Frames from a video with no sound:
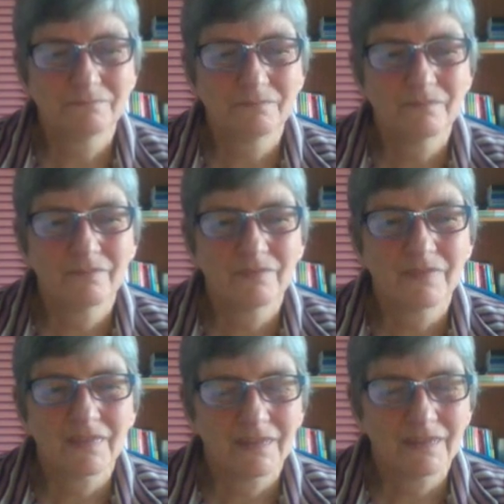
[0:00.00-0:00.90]

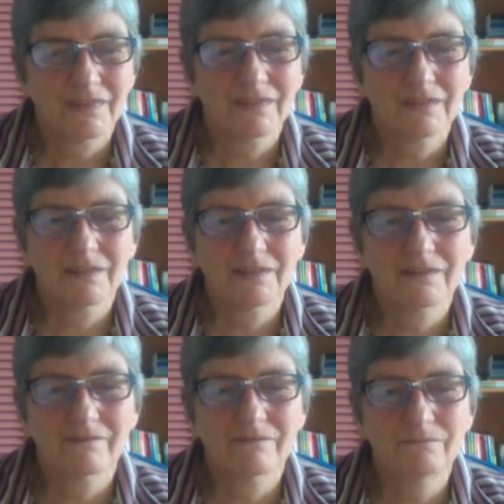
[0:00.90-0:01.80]

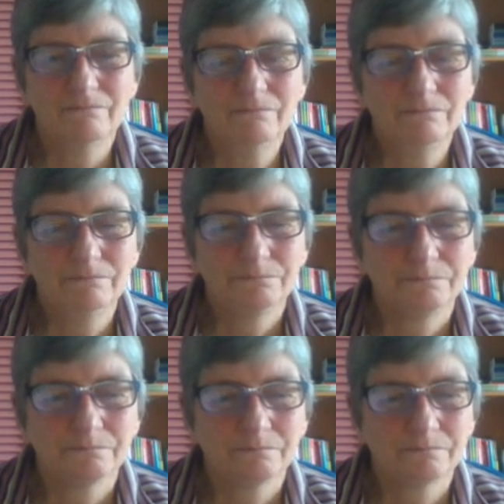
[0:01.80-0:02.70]

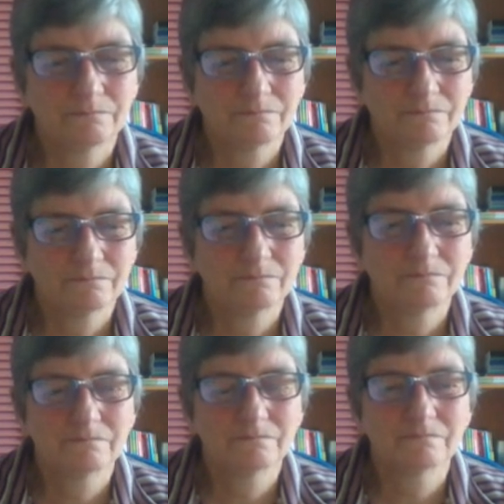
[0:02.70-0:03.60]

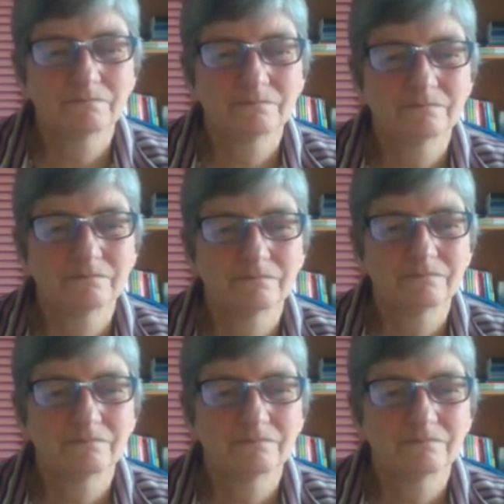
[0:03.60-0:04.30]
This person isn't speaking.